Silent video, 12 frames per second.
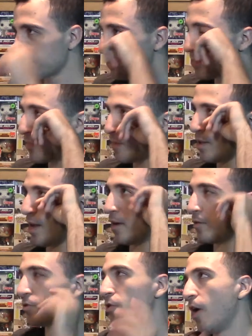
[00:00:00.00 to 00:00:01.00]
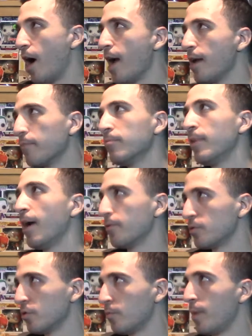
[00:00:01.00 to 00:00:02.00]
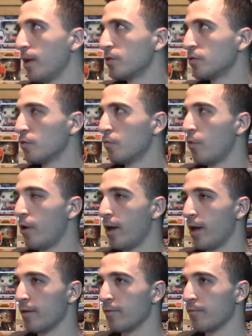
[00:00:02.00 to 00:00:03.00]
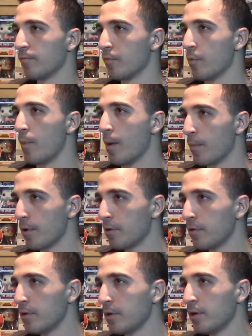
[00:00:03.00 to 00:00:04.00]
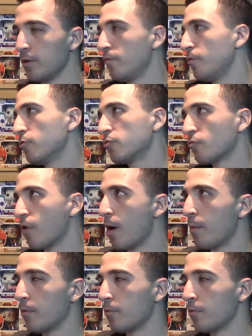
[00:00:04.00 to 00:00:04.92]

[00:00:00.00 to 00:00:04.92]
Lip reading: Yeah. So so based on what I remember, Futurama was